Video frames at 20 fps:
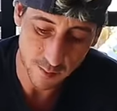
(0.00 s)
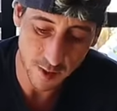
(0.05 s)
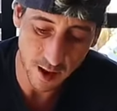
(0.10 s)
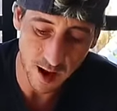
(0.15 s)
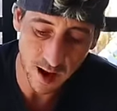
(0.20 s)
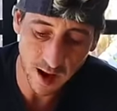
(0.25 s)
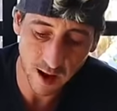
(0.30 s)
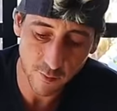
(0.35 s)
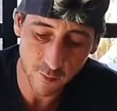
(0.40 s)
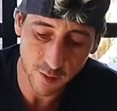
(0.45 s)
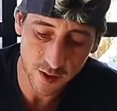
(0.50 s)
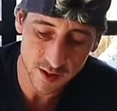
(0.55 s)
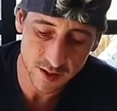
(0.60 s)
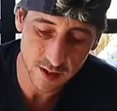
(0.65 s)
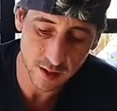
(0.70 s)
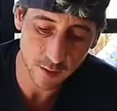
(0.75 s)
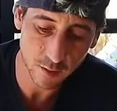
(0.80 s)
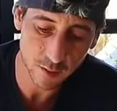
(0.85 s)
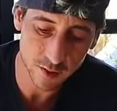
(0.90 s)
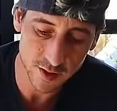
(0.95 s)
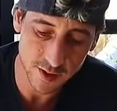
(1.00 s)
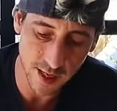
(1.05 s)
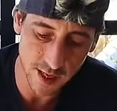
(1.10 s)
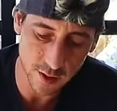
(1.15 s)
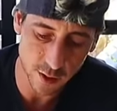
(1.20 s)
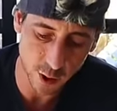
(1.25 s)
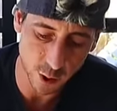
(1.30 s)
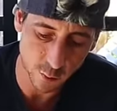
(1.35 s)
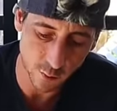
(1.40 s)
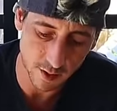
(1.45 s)
But every single
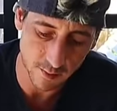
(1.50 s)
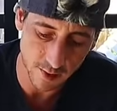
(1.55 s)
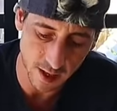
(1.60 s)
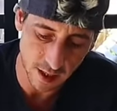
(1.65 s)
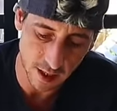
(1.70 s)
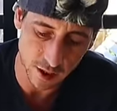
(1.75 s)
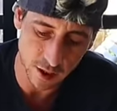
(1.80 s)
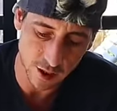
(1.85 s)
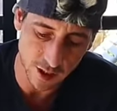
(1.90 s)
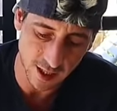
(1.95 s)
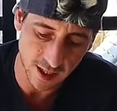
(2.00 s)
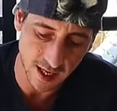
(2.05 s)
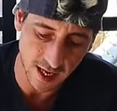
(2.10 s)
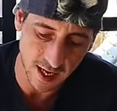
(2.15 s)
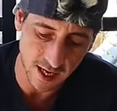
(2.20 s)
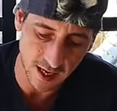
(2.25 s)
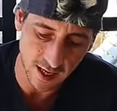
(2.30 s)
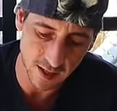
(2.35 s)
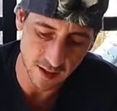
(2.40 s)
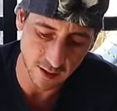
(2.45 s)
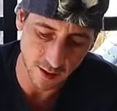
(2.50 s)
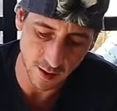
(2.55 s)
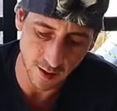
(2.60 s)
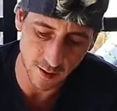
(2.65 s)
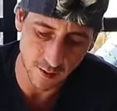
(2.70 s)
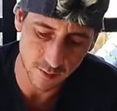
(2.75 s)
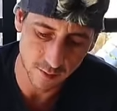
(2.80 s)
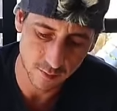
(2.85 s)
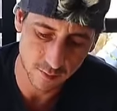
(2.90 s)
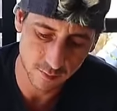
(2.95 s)
session, we managed to get it, you
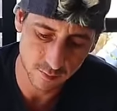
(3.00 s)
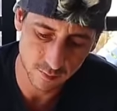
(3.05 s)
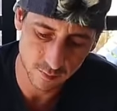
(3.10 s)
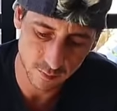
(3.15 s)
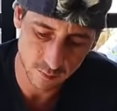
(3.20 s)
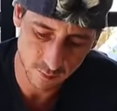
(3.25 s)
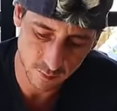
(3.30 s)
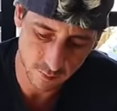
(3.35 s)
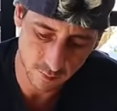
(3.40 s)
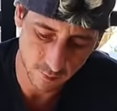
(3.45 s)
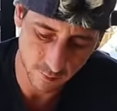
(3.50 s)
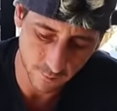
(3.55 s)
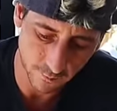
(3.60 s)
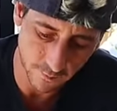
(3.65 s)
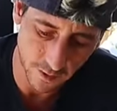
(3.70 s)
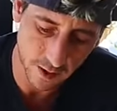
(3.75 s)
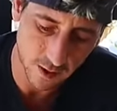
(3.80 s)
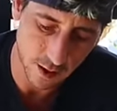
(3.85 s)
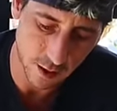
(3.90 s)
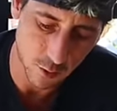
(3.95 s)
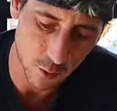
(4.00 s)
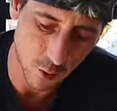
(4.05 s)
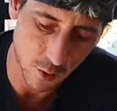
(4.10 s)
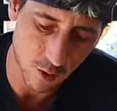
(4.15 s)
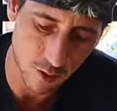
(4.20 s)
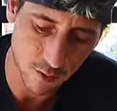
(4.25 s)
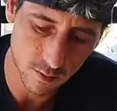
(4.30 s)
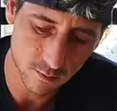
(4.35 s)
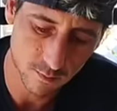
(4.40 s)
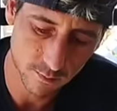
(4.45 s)
know? Very
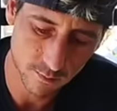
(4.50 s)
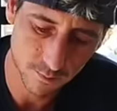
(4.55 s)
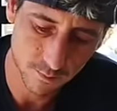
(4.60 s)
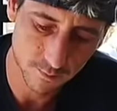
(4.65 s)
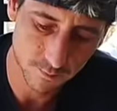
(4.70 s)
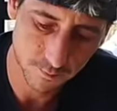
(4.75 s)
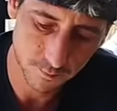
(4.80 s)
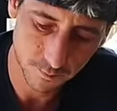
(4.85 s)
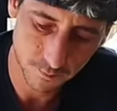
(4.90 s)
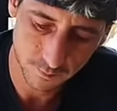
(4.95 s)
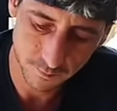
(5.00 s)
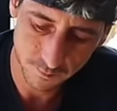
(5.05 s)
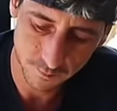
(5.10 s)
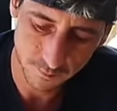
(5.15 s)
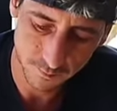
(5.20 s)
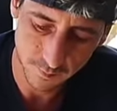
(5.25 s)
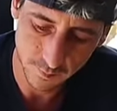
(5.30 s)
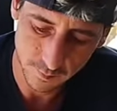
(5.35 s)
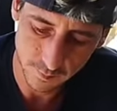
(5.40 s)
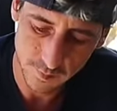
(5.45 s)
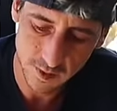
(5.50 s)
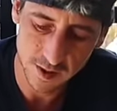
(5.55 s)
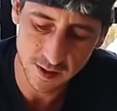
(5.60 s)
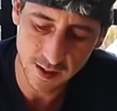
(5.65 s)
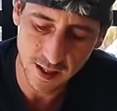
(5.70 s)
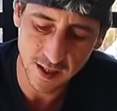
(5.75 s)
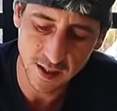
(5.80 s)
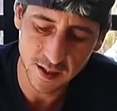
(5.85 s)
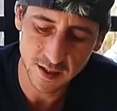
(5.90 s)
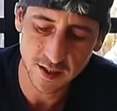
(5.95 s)
cool. It's
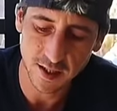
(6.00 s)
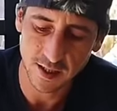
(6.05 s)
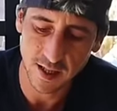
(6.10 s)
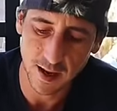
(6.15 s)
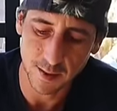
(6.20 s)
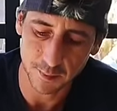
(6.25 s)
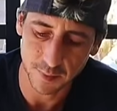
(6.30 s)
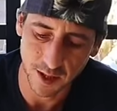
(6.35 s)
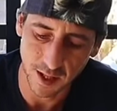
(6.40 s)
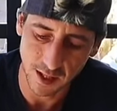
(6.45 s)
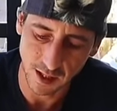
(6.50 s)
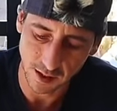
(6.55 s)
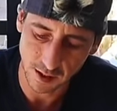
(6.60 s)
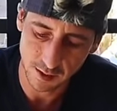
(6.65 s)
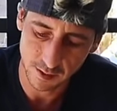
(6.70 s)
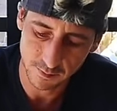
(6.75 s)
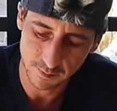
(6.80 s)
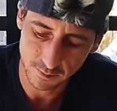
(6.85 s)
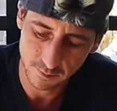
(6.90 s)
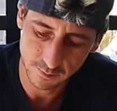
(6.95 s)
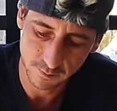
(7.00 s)
nice to not blink.